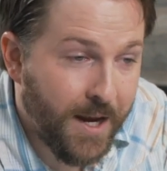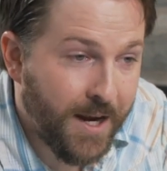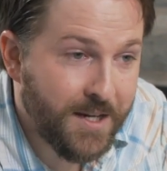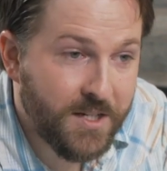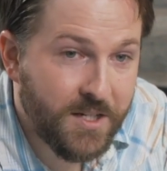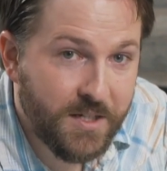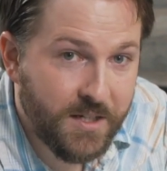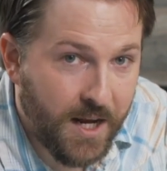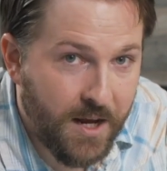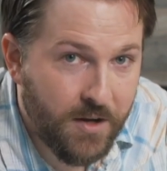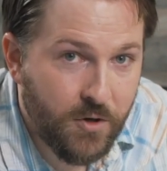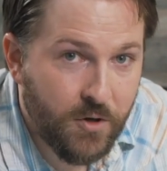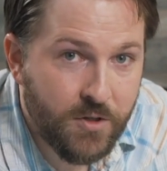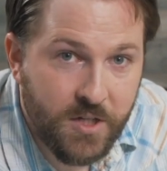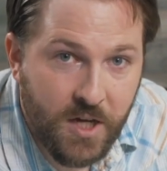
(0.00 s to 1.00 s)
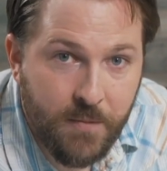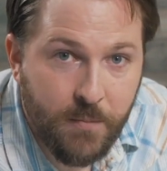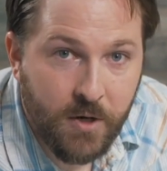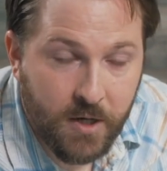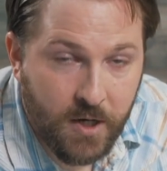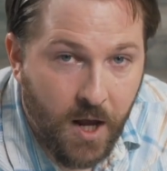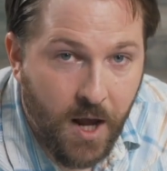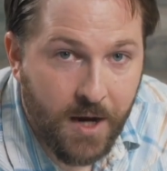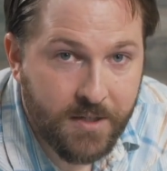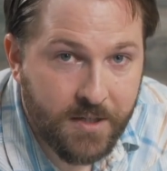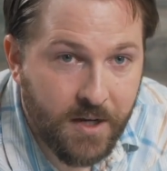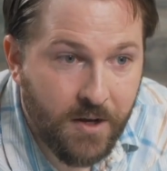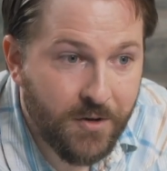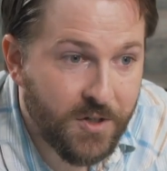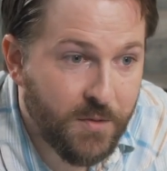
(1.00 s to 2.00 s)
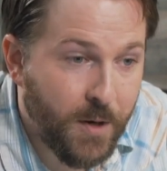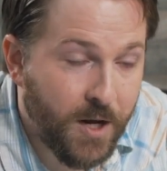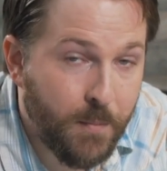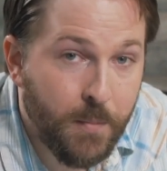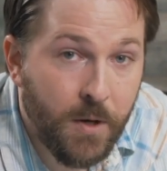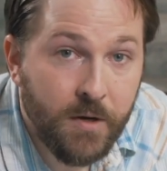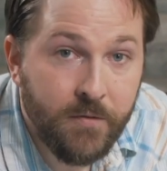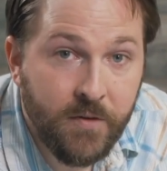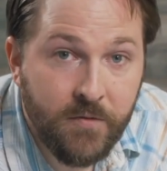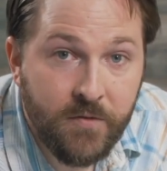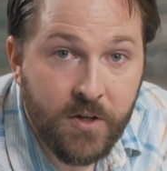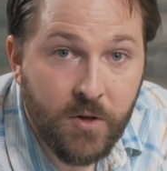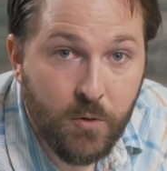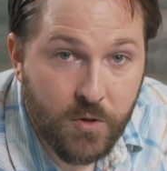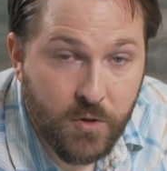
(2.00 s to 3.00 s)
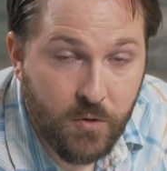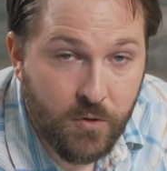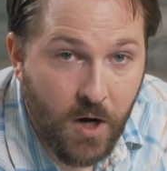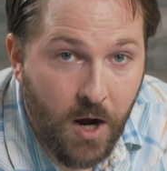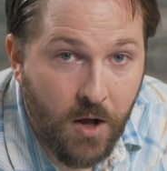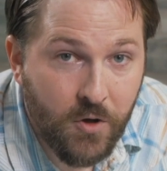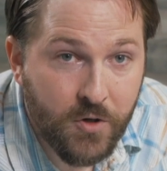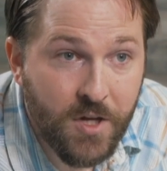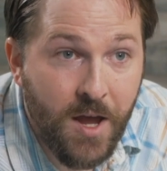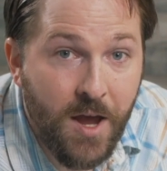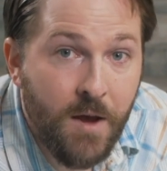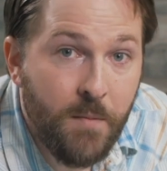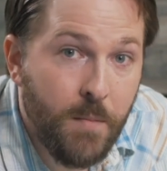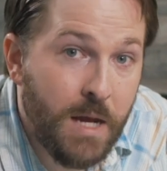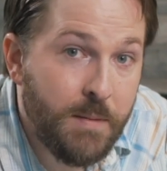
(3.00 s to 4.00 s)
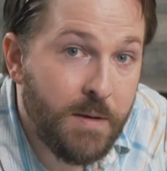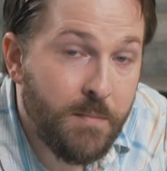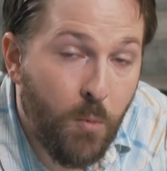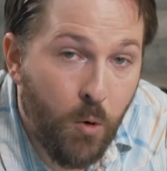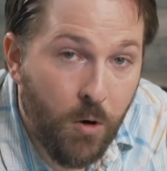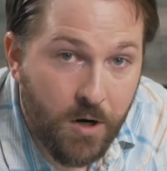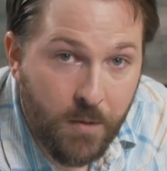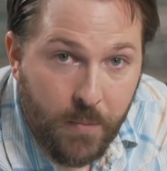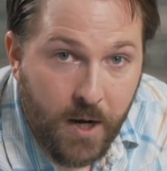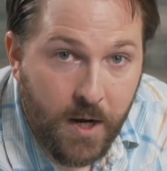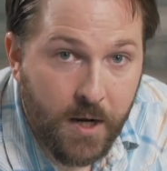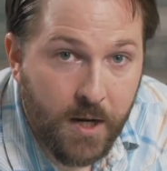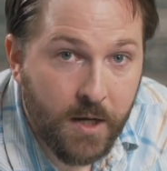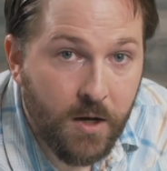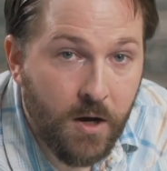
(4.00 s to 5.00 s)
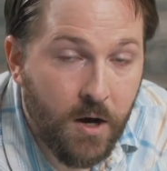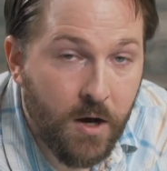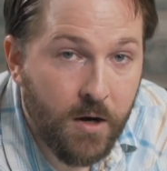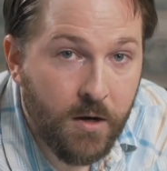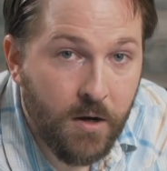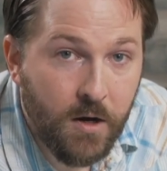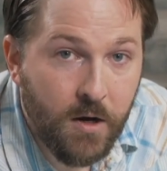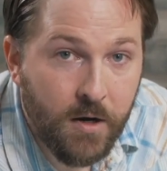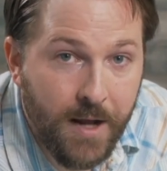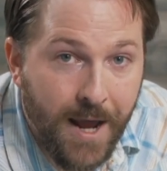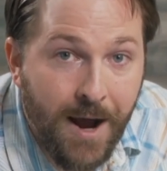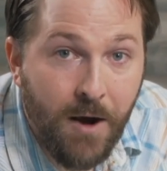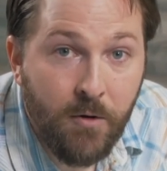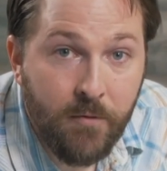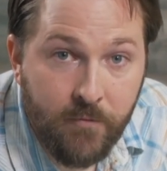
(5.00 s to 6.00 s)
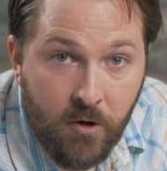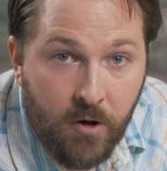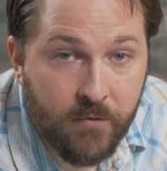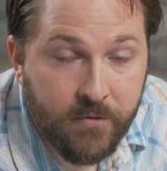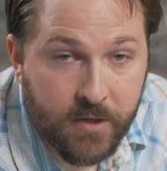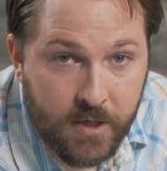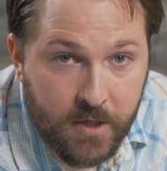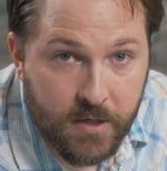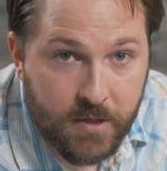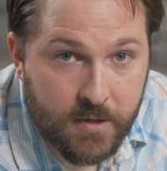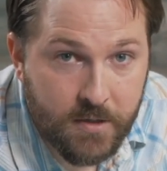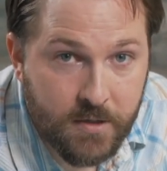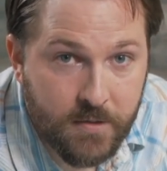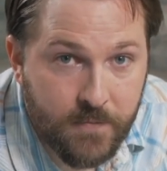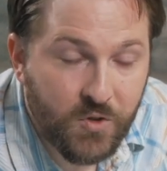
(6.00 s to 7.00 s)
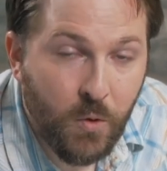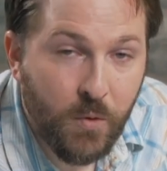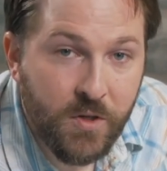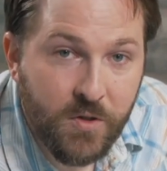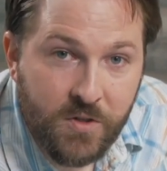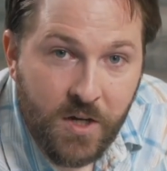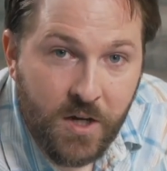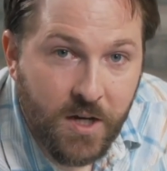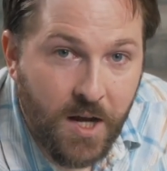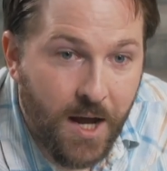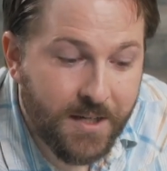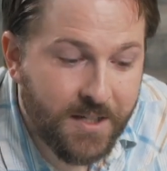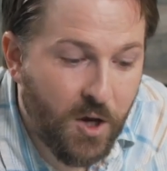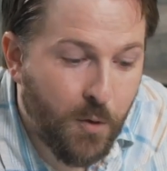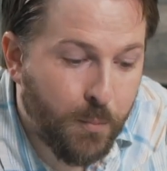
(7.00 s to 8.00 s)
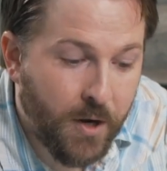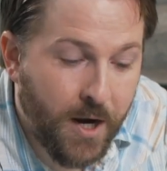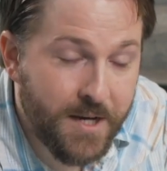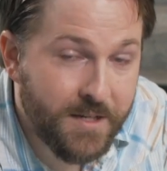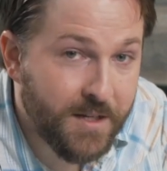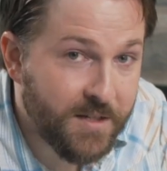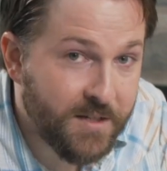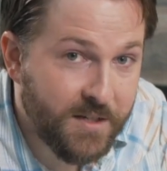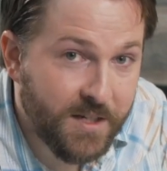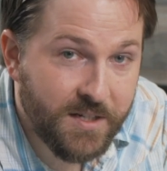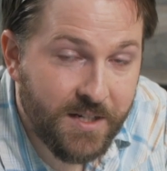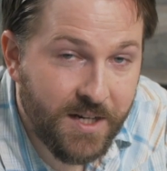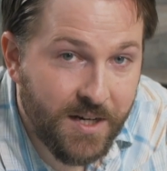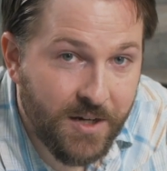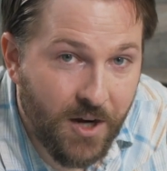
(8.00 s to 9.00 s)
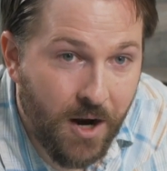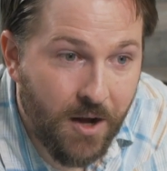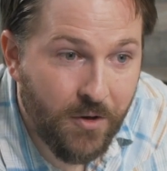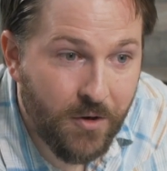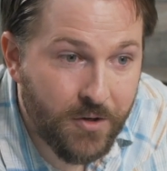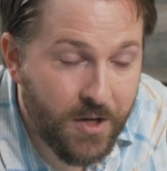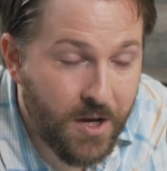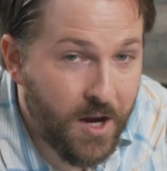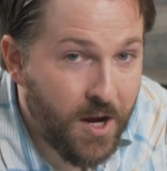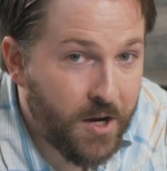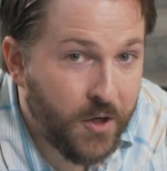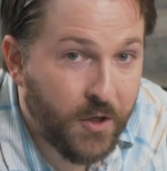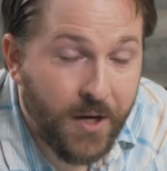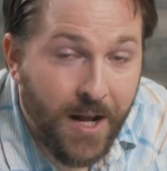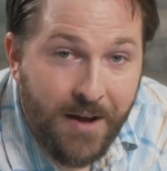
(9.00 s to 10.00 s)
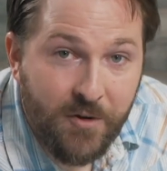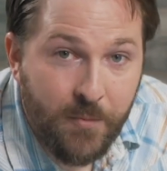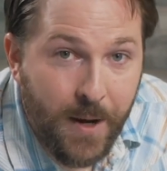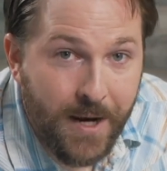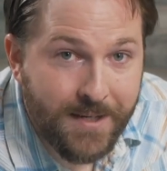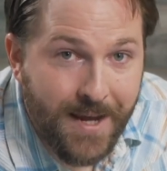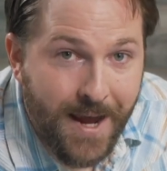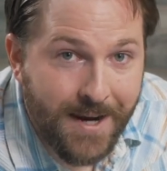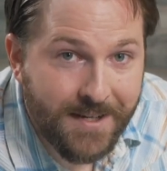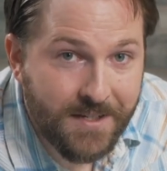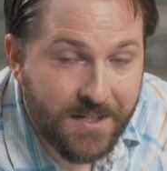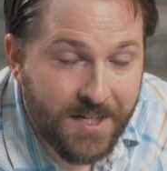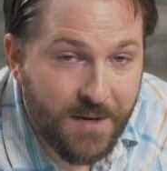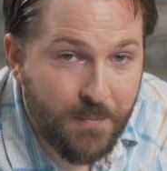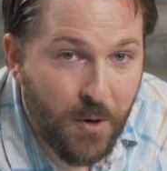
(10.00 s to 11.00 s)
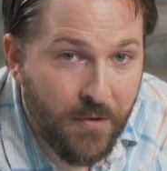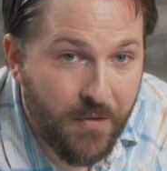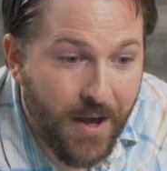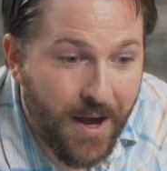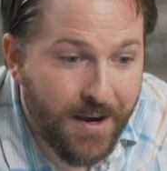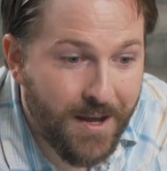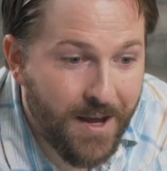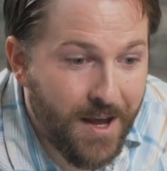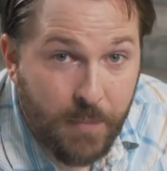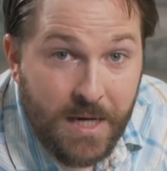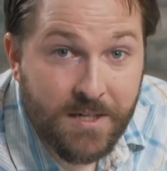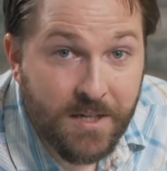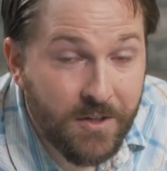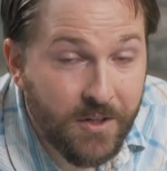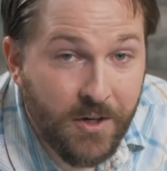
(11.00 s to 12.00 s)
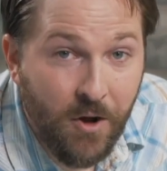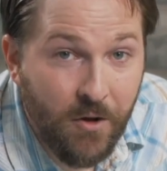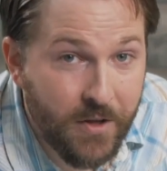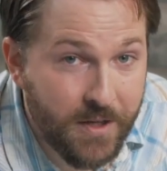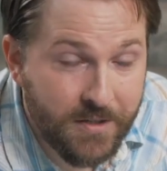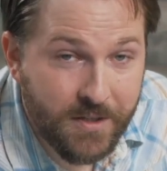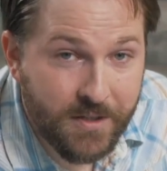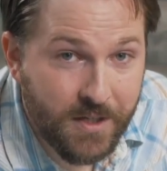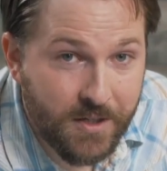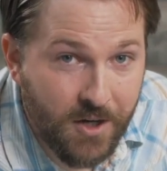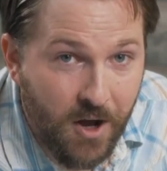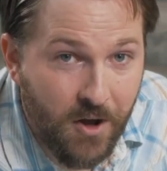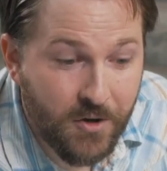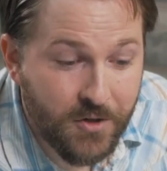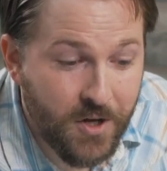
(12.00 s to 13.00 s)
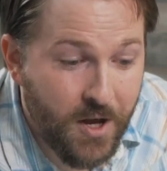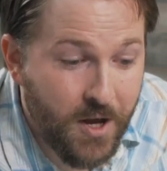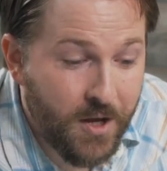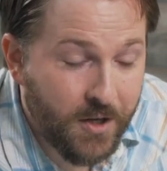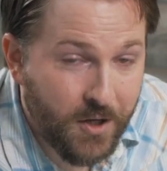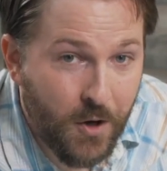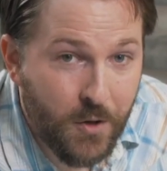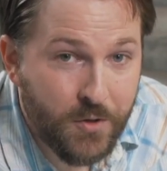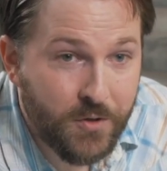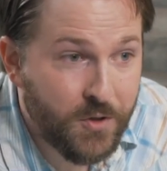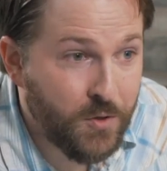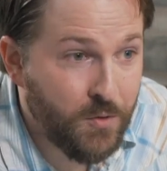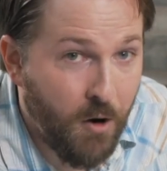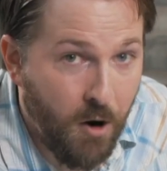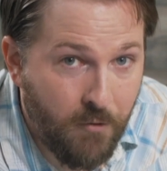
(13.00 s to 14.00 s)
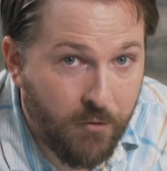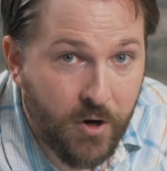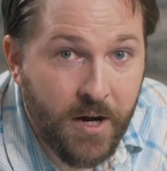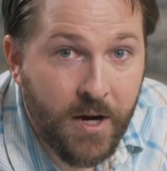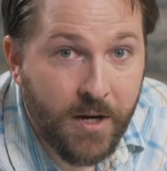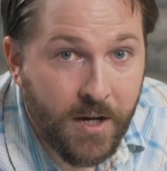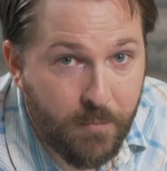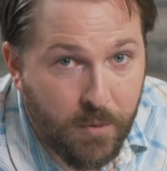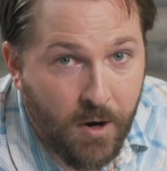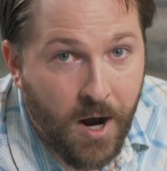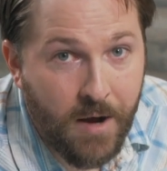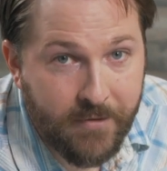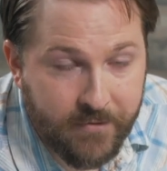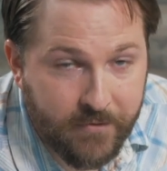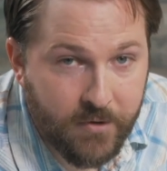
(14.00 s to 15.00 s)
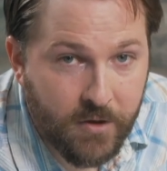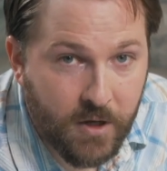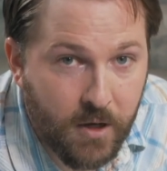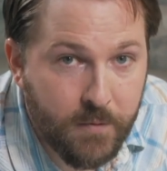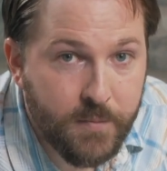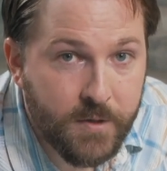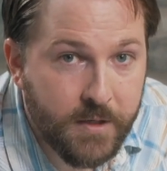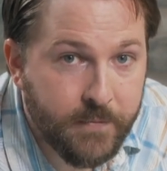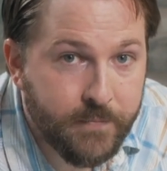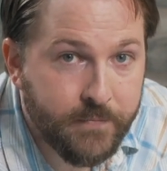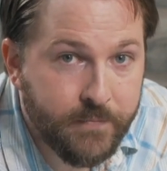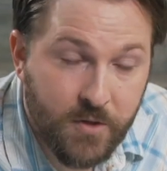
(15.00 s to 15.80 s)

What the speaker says: A standard tip on a cocktail is about $1.50 or $2, maybe more depending on how involved it is. So when you see a cocktail priced at $16, you're going to have to pay tax and tip on that. Basically, all that $16 goes to overhead and profit for the company.